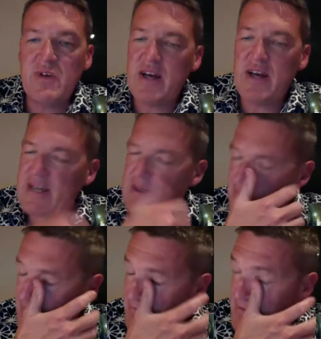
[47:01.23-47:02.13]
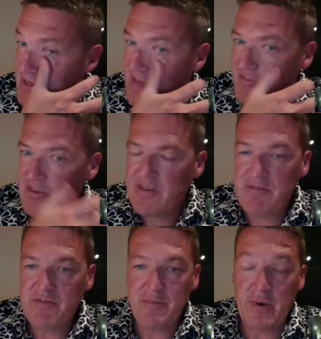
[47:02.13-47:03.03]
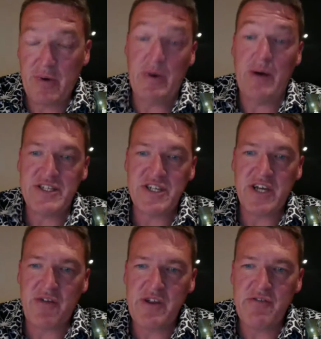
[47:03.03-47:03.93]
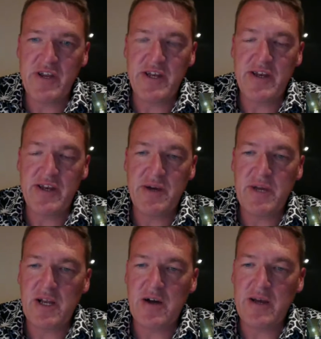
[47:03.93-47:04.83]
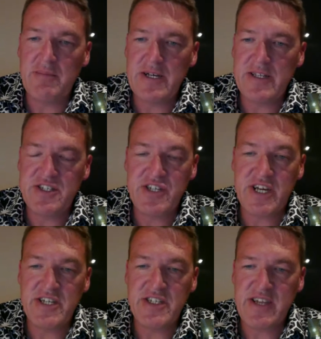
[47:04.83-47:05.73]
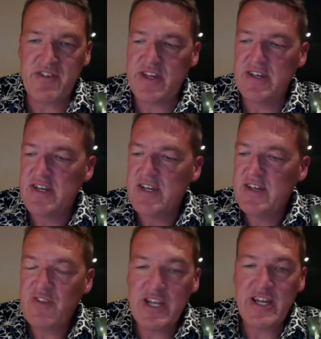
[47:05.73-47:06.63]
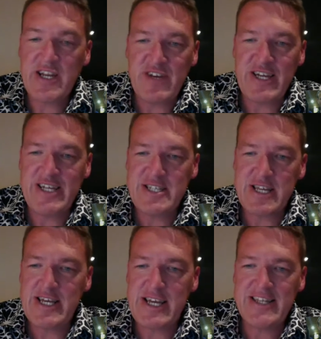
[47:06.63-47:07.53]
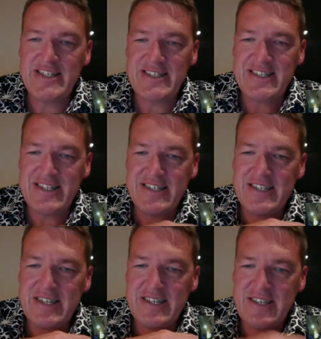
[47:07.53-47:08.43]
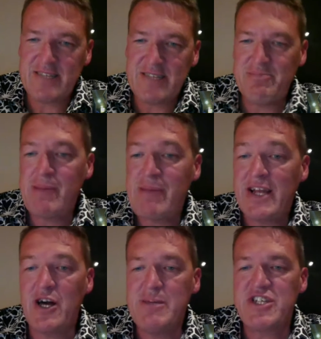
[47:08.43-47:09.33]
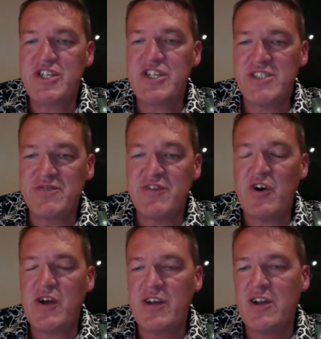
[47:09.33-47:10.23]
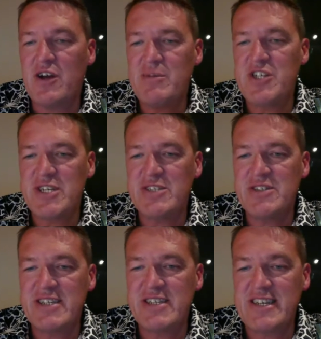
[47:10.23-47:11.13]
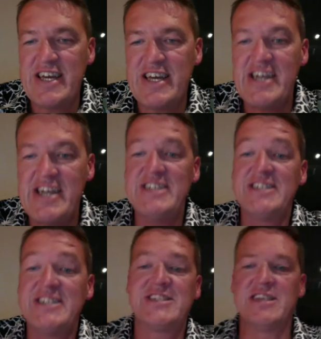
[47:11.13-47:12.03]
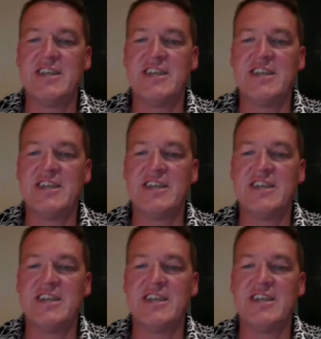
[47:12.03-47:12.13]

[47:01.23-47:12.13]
I'm actually currently reading Naomi Klein, This Changes Everything. Funnily enough, it is man-made climate change and fighting the climate change thing that is